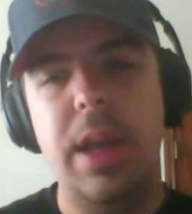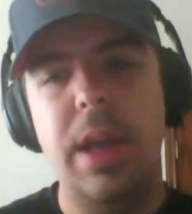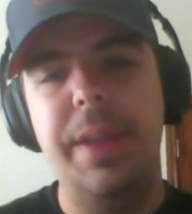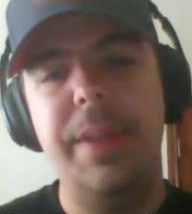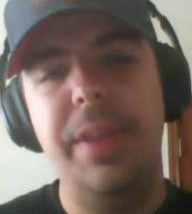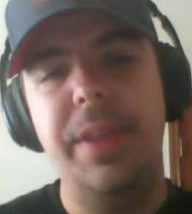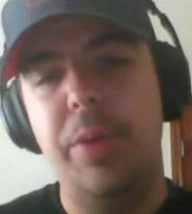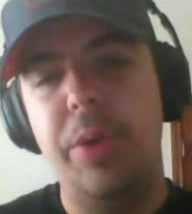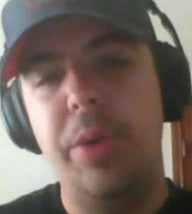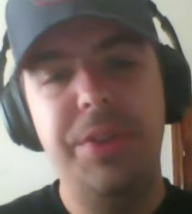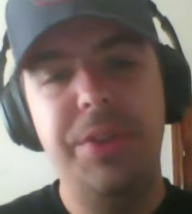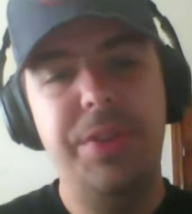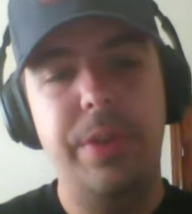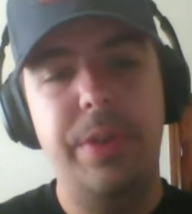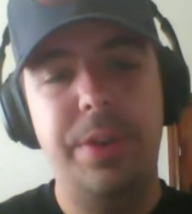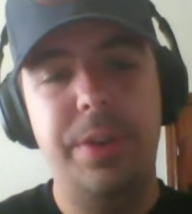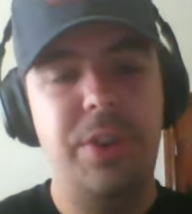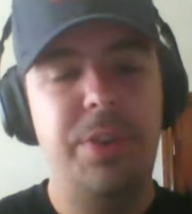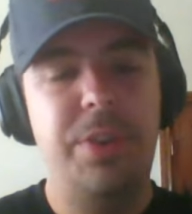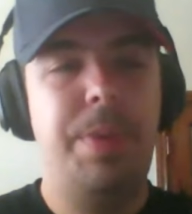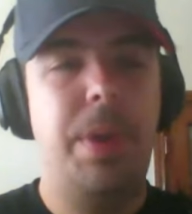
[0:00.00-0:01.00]
And the rest of
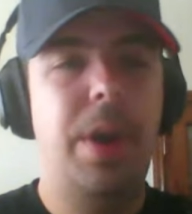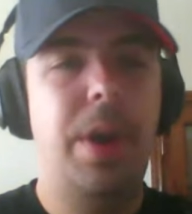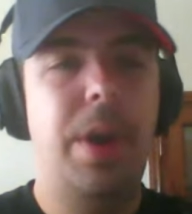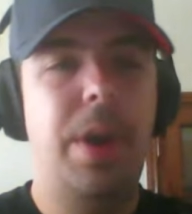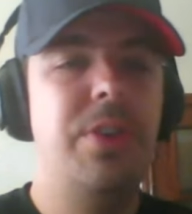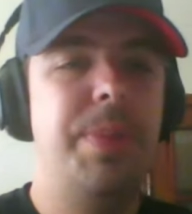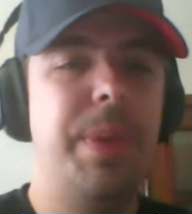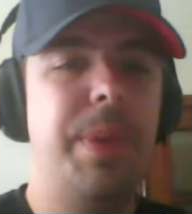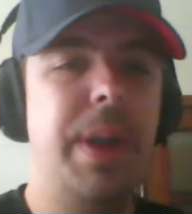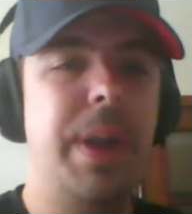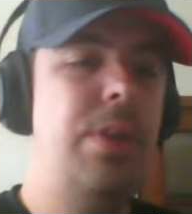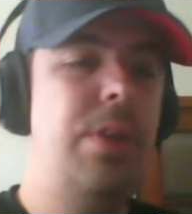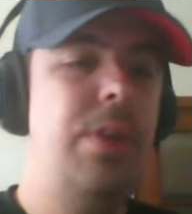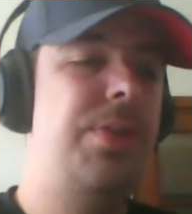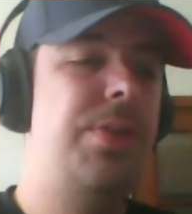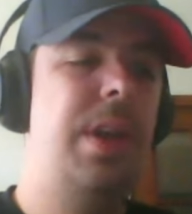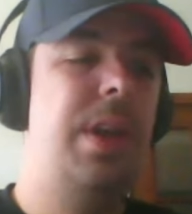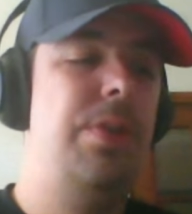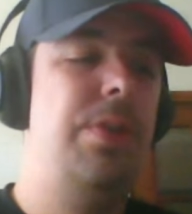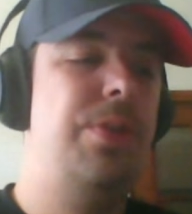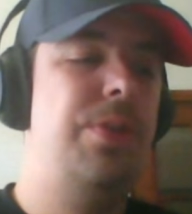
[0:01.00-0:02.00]
it are just parts, man. You
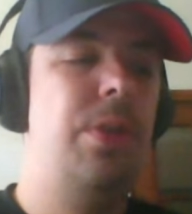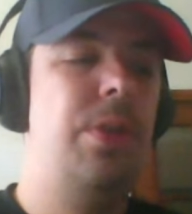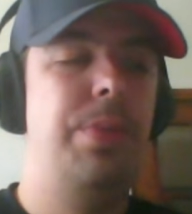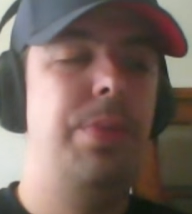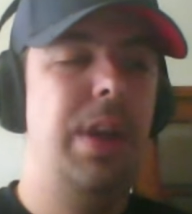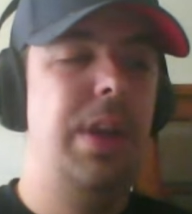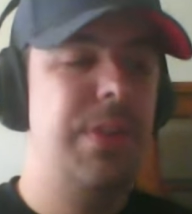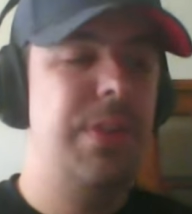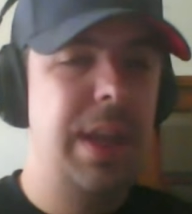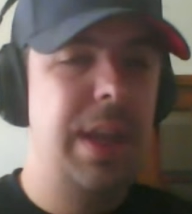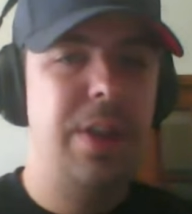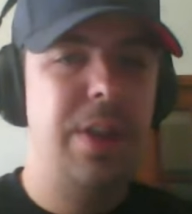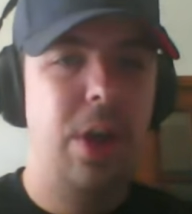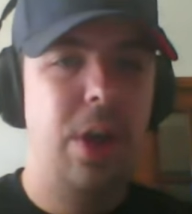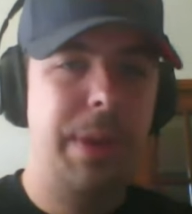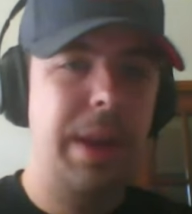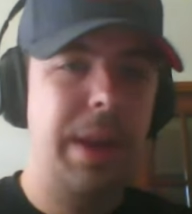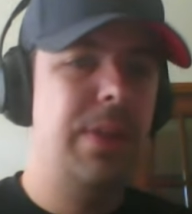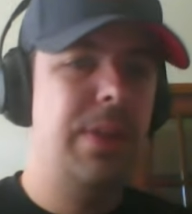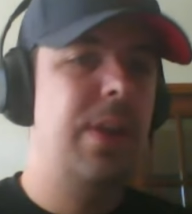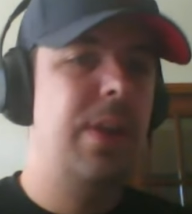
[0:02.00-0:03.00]
just tell Drew Brees, hey,
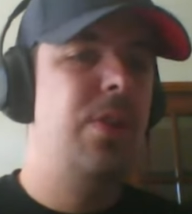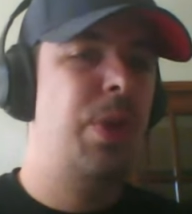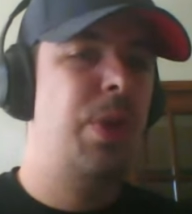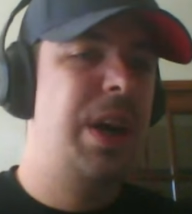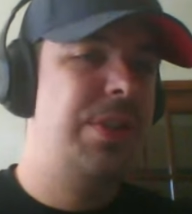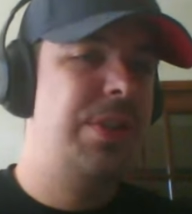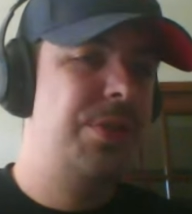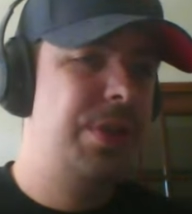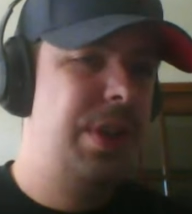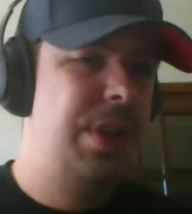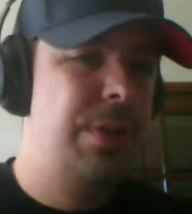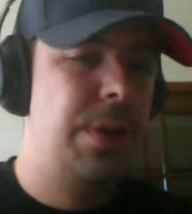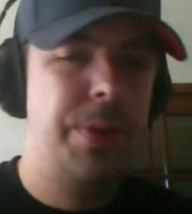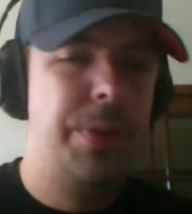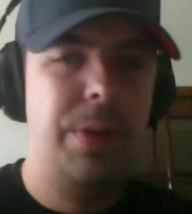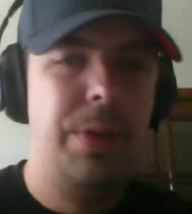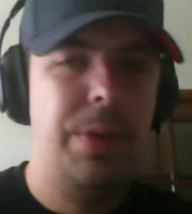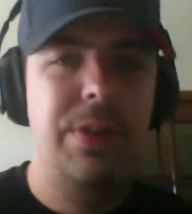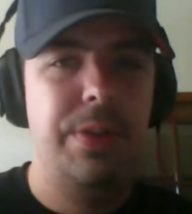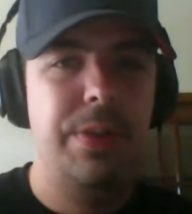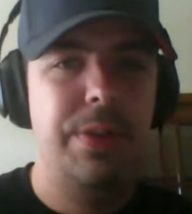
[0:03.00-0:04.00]
go make these wide receiver
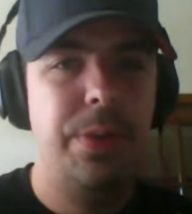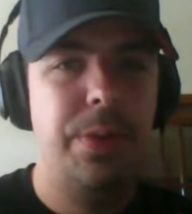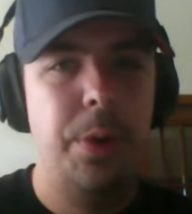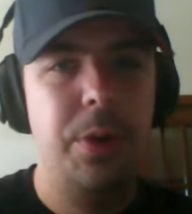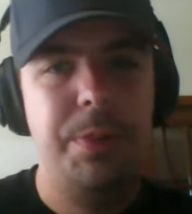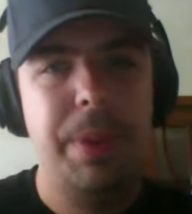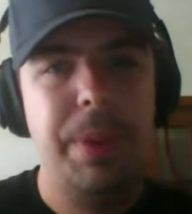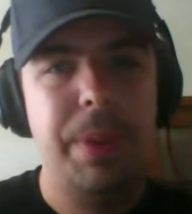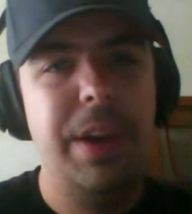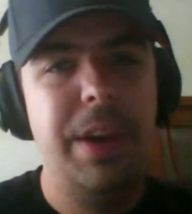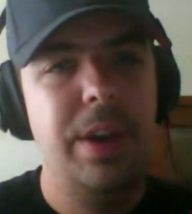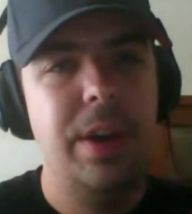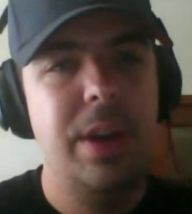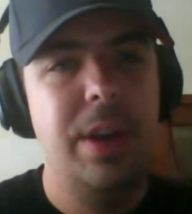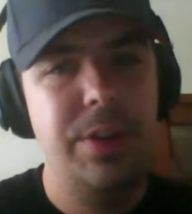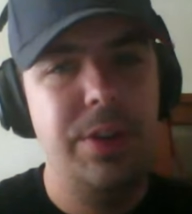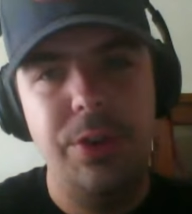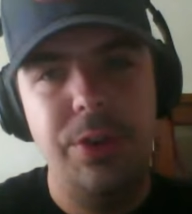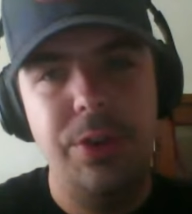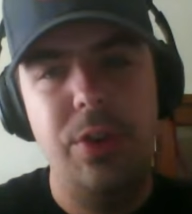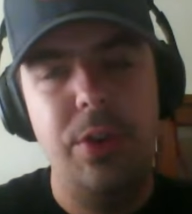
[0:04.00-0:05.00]
3s and 4s better
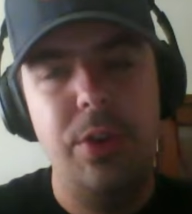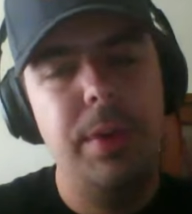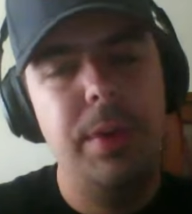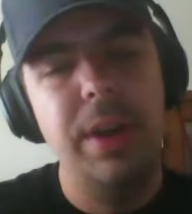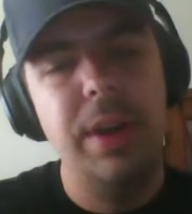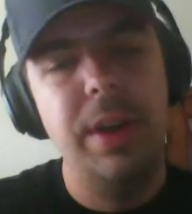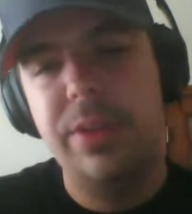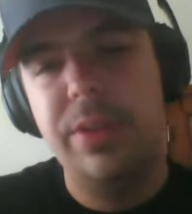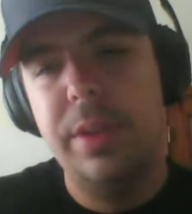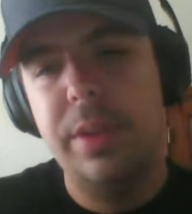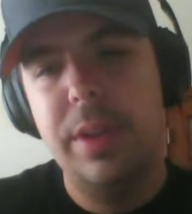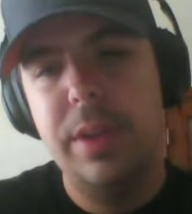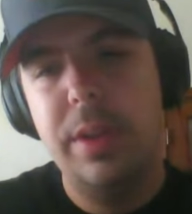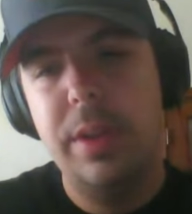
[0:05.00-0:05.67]
because you're Drew Brees.